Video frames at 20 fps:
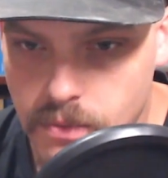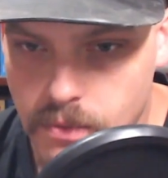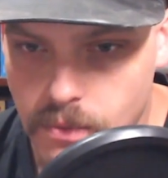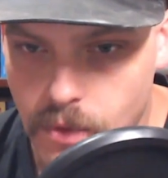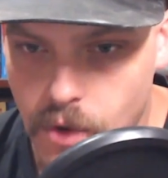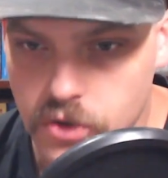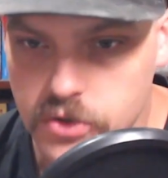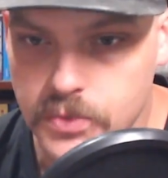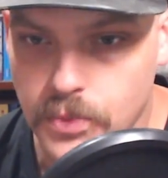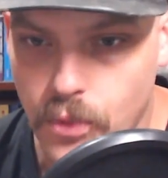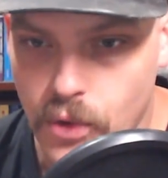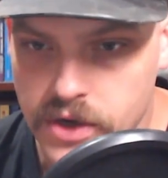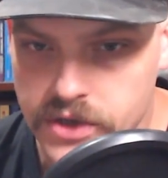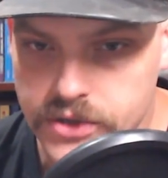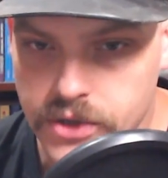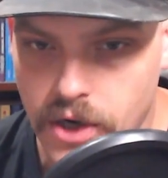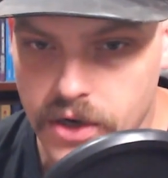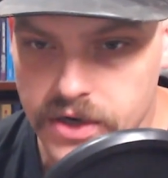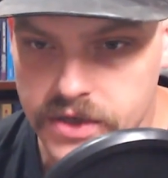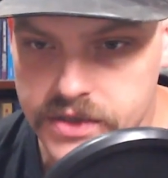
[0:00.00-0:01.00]
most point
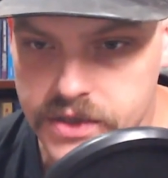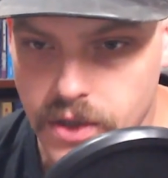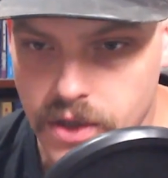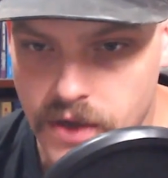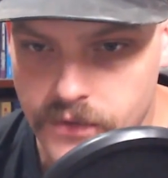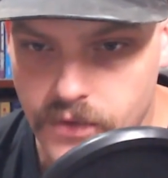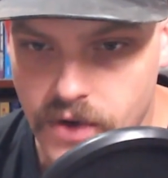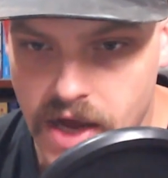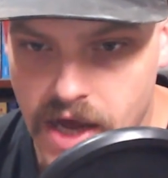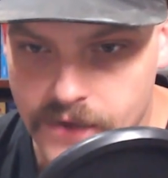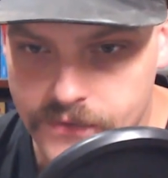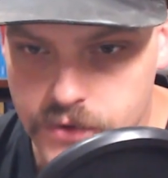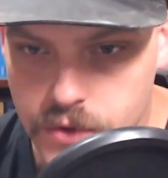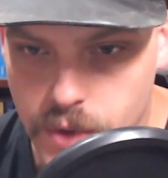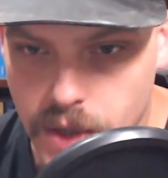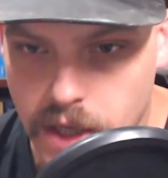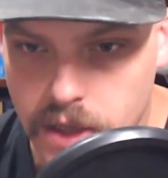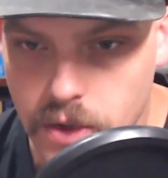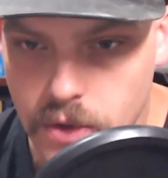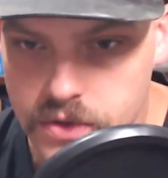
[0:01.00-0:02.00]
targets he'll ever have
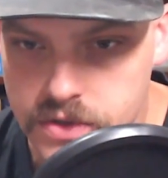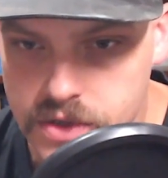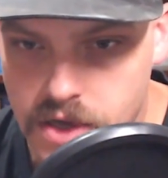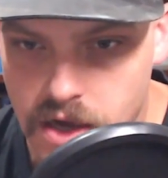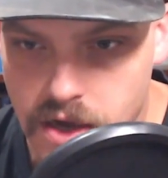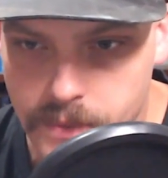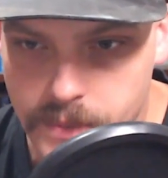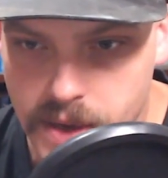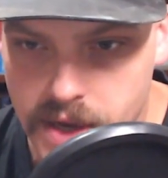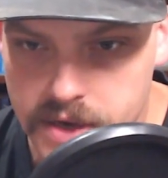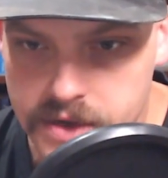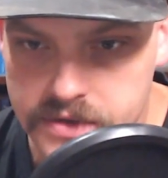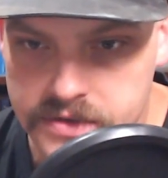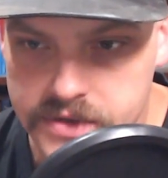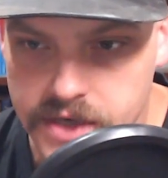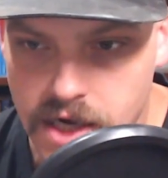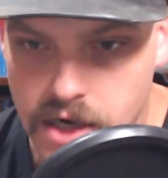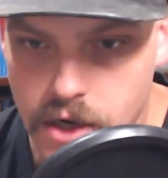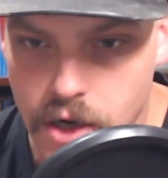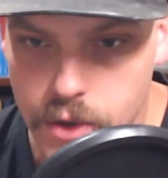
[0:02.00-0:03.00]
to at close combat
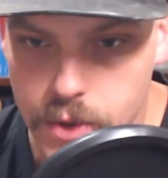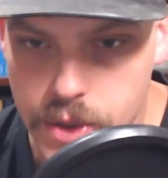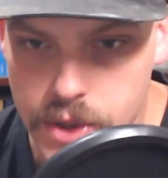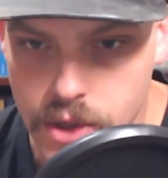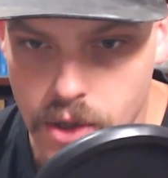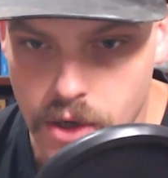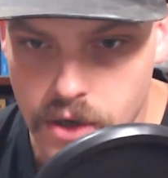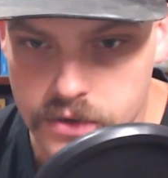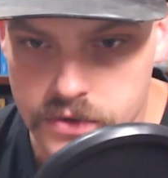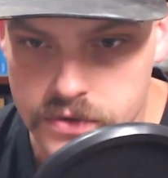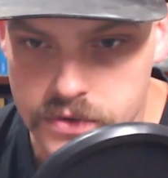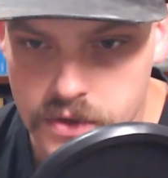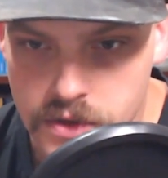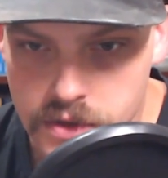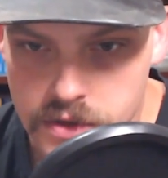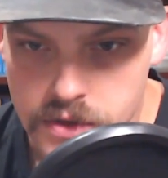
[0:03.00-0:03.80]
inside 100 yards.